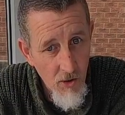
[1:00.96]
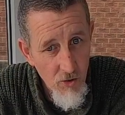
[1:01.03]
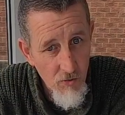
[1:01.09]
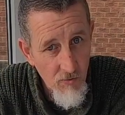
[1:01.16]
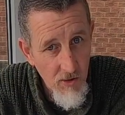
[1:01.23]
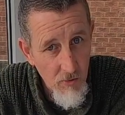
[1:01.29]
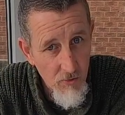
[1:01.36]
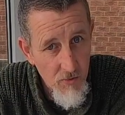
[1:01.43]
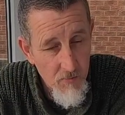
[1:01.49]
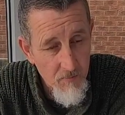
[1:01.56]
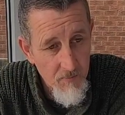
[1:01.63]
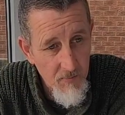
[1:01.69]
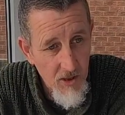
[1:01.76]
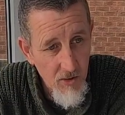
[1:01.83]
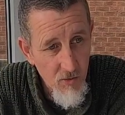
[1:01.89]
those reels
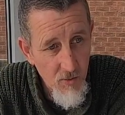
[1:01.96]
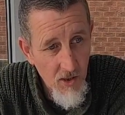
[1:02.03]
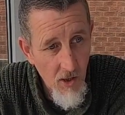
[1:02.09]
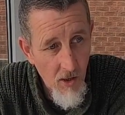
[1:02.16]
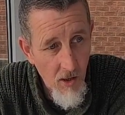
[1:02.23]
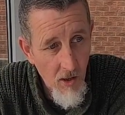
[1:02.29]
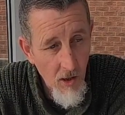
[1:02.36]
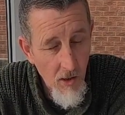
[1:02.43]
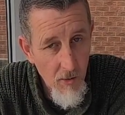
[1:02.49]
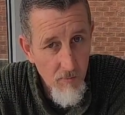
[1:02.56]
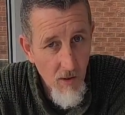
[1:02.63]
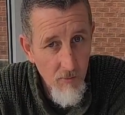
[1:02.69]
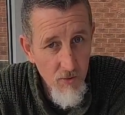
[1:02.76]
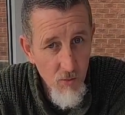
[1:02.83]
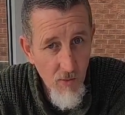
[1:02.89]
because we got a lot of
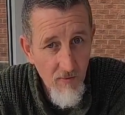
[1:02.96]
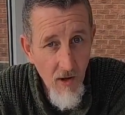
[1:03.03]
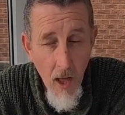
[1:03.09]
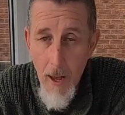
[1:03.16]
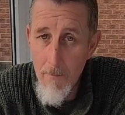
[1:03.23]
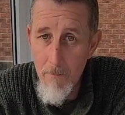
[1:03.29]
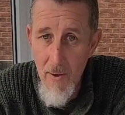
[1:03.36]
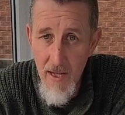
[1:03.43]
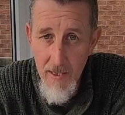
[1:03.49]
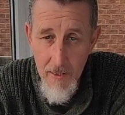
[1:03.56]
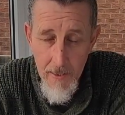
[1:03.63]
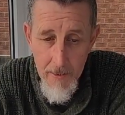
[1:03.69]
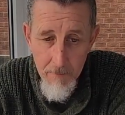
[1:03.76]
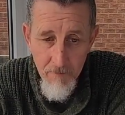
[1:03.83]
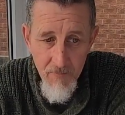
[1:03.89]
problems with line
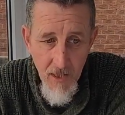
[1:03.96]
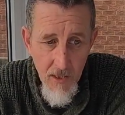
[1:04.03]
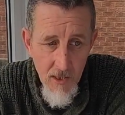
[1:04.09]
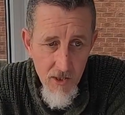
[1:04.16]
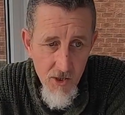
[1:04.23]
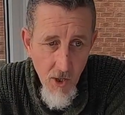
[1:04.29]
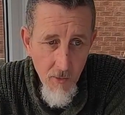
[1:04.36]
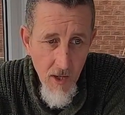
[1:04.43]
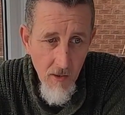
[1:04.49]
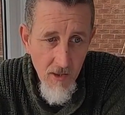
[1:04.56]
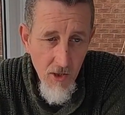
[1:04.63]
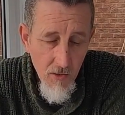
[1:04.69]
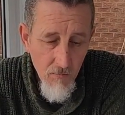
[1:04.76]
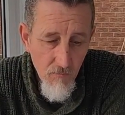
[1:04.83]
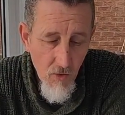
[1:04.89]
bedding in. So we
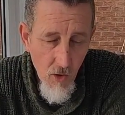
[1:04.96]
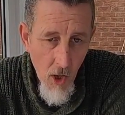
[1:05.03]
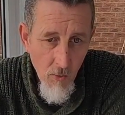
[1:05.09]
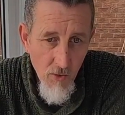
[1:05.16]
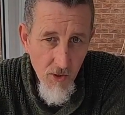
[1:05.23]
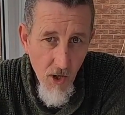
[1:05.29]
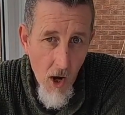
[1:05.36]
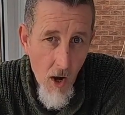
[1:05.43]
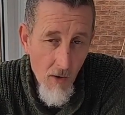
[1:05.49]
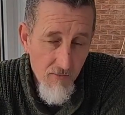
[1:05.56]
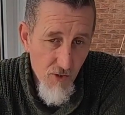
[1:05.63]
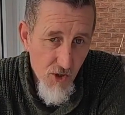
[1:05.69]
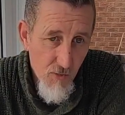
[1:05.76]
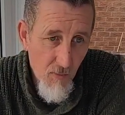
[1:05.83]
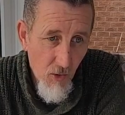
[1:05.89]
only loaded half
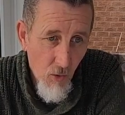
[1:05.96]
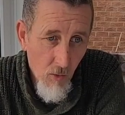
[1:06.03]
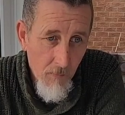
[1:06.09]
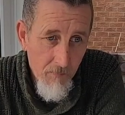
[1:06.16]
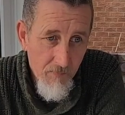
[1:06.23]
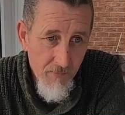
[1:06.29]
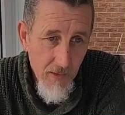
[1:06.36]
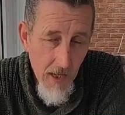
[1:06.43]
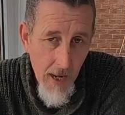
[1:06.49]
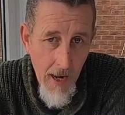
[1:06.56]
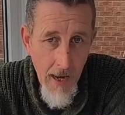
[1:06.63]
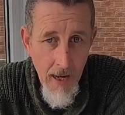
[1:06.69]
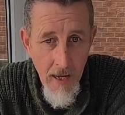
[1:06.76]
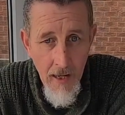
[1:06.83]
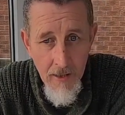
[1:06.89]
a spool,
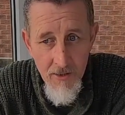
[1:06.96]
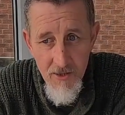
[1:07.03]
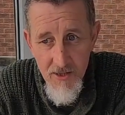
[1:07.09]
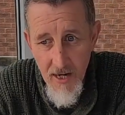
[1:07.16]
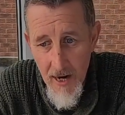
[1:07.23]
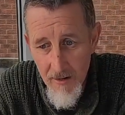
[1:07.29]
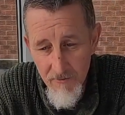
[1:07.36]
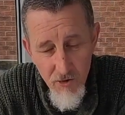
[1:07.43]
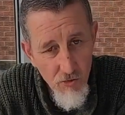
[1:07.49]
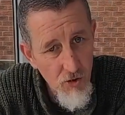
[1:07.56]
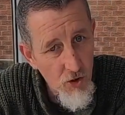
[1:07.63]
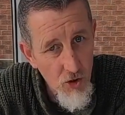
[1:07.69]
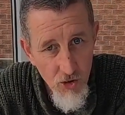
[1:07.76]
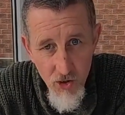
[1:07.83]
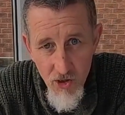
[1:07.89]
and after a
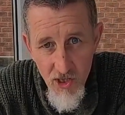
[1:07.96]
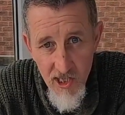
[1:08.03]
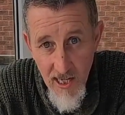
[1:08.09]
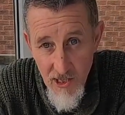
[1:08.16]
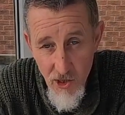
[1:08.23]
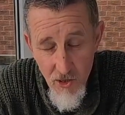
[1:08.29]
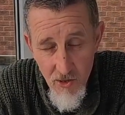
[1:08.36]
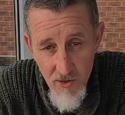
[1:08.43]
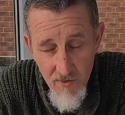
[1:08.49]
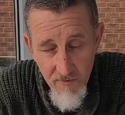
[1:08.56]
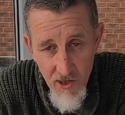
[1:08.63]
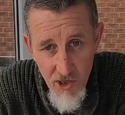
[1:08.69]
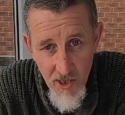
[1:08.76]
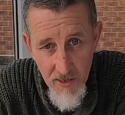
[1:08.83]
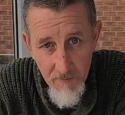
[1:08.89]
dozen sessions
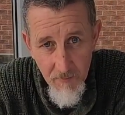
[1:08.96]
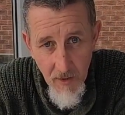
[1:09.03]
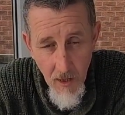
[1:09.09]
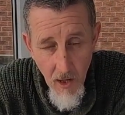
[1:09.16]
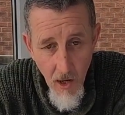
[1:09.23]
fishing,